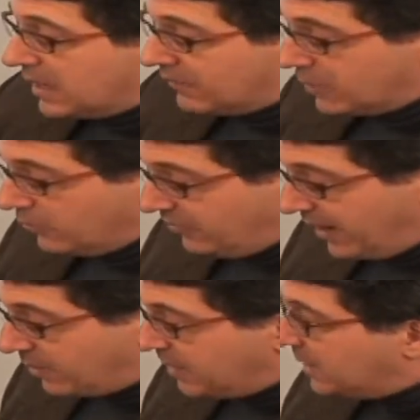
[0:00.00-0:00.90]
If you
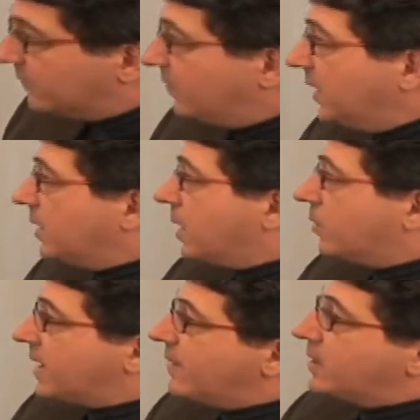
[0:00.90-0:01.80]
say to me in
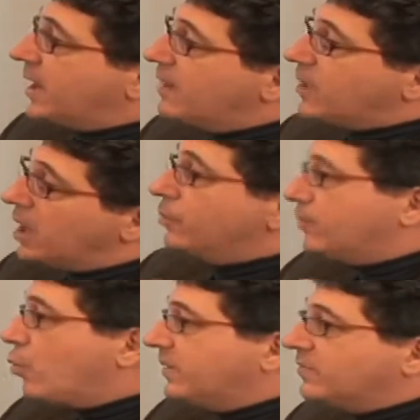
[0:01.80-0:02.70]
video, Kevin, I have one
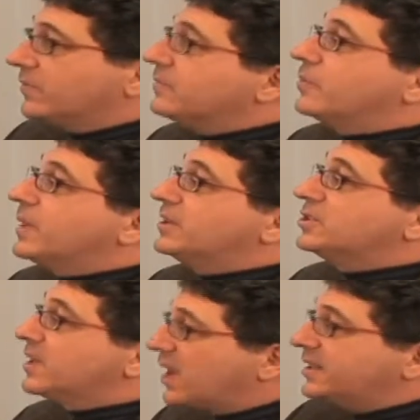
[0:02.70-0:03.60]
hundred points of
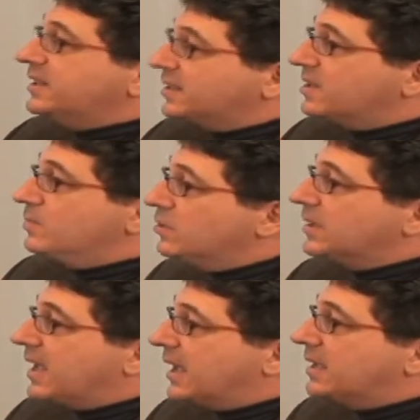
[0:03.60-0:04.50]
information that I need to
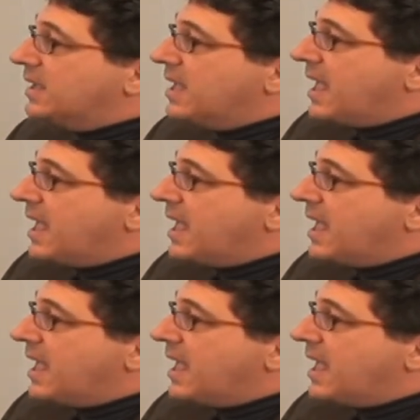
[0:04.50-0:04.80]
communicate,